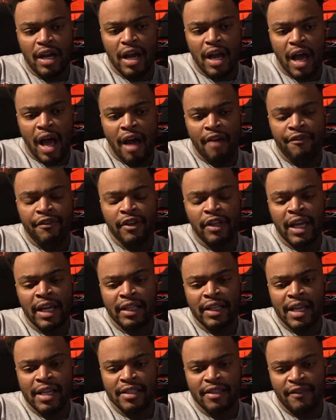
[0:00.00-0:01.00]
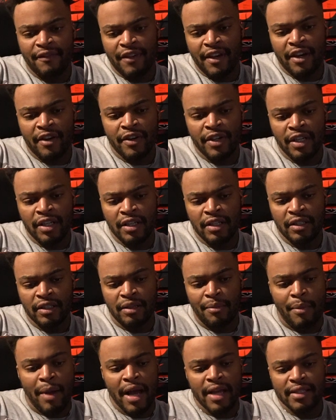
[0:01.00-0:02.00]
I feel like that's the
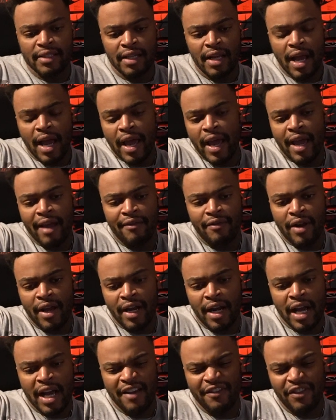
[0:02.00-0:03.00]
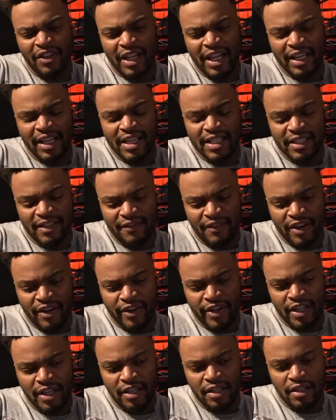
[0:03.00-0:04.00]
mindset I have right now, I feel like that's a
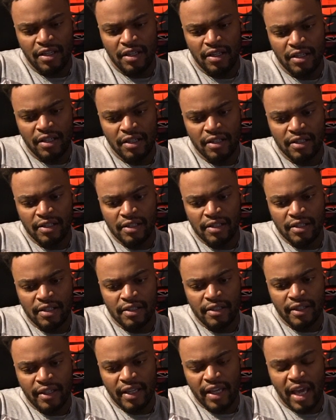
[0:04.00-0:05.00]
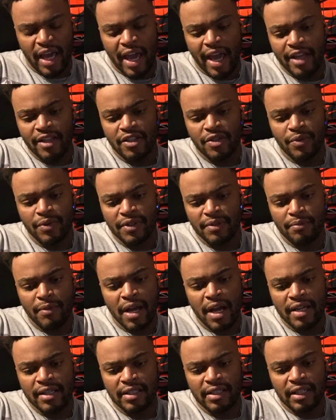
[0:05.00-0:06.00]
very cancerous
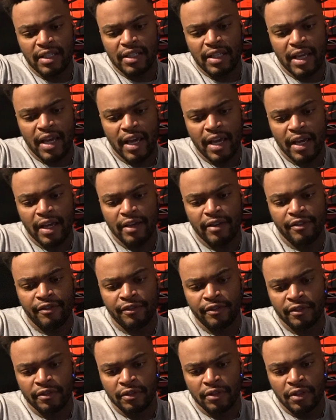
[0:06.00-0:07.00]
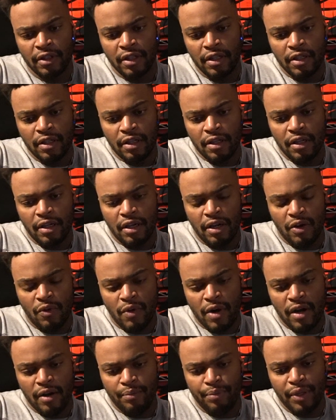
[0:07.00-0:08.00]
mindset to have
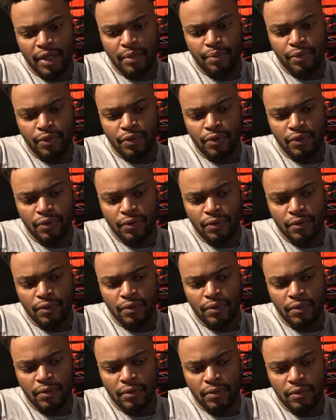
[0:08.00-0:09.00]
around people